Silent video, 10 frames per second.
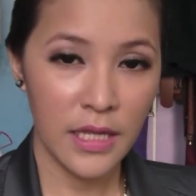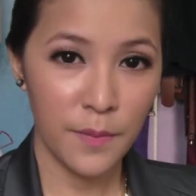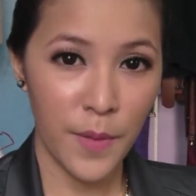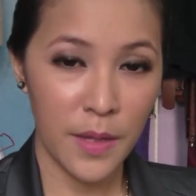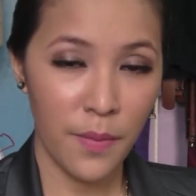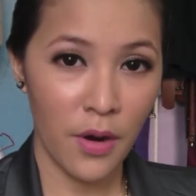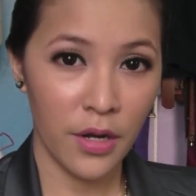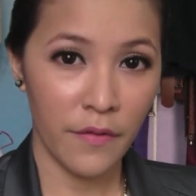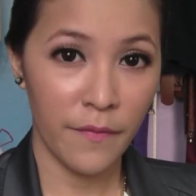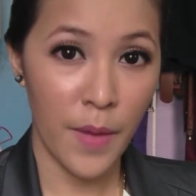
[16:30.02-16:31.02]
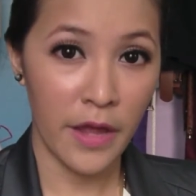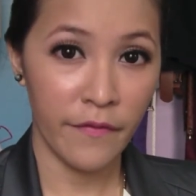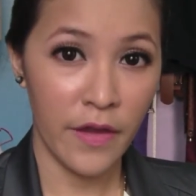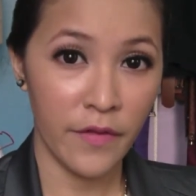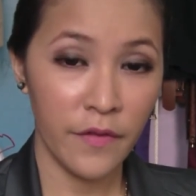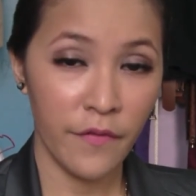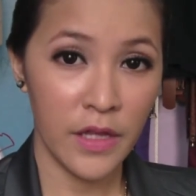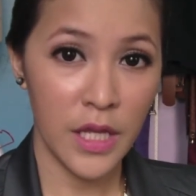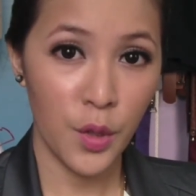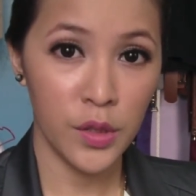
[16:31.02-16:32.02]
thing that made part of my favorite
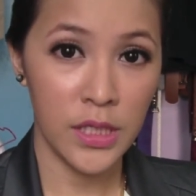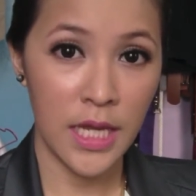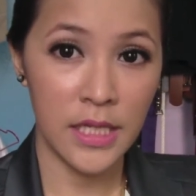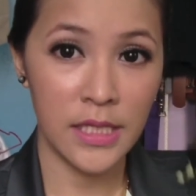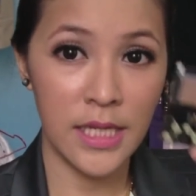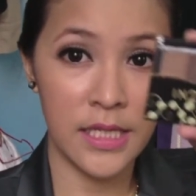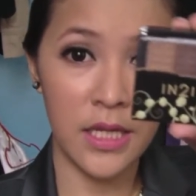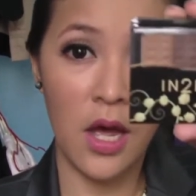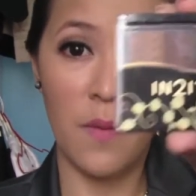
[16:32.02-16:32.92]
videos is this